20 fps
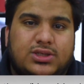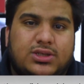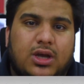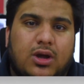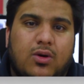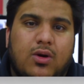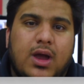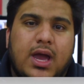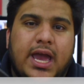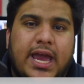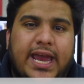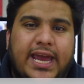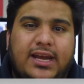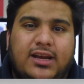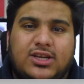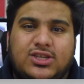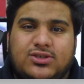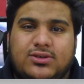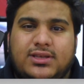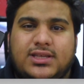So
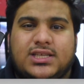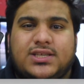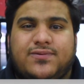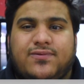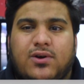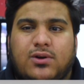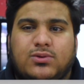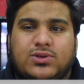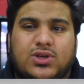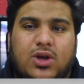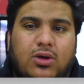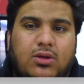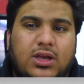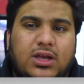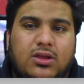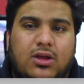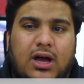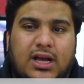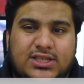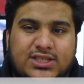initially this phone was
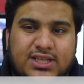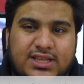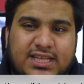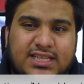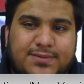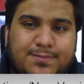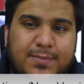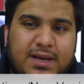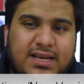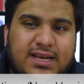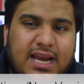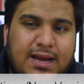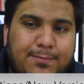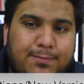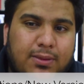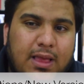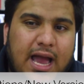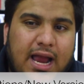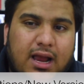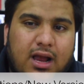only launched in this
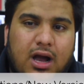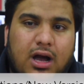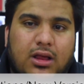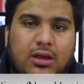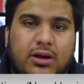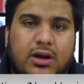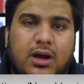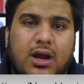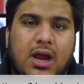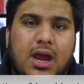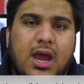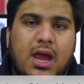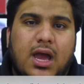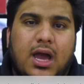midnight black color.